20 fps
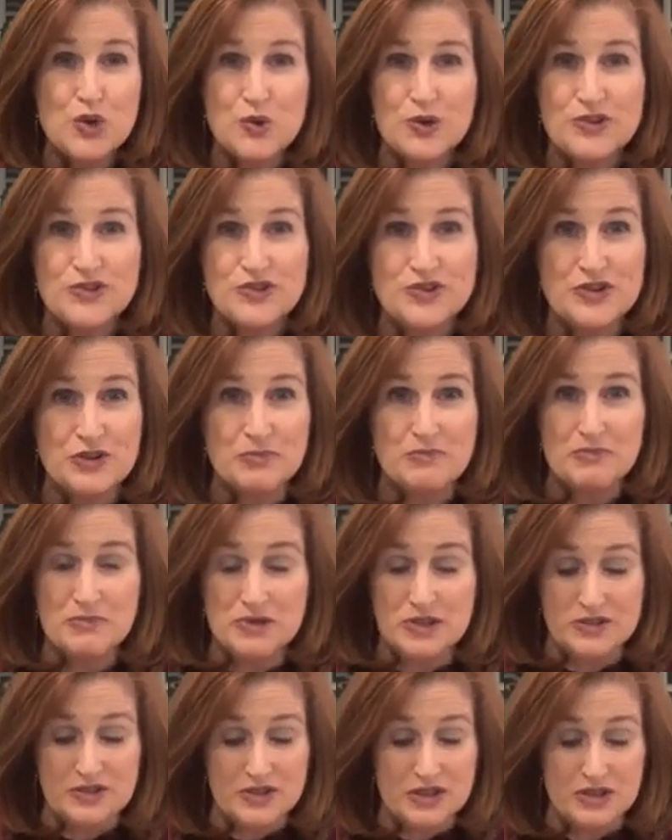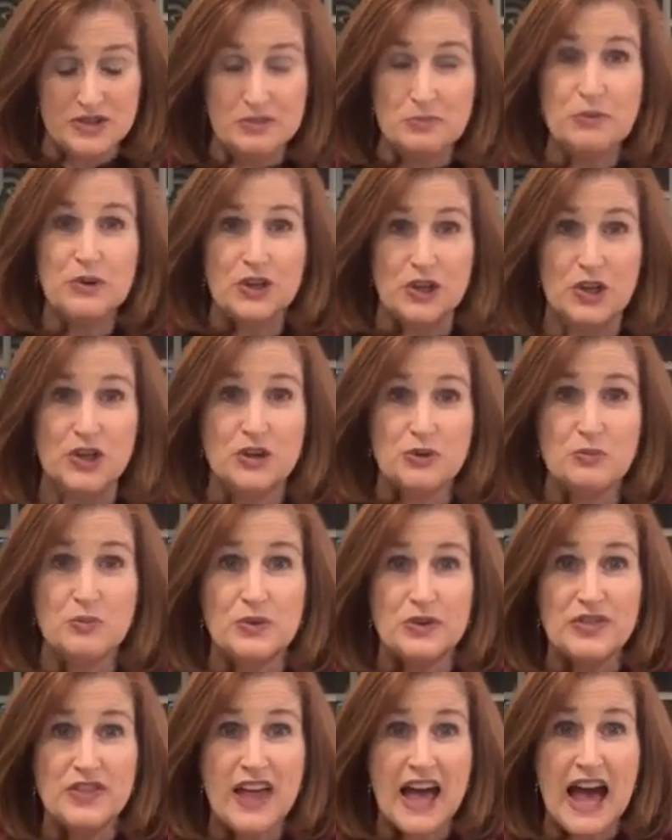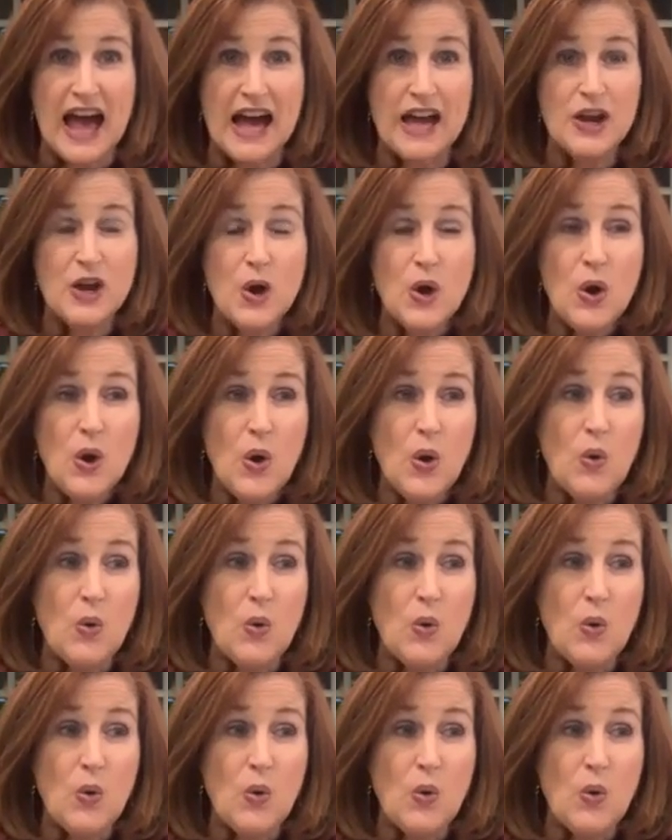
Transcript: Nordstrom is pretty good with that.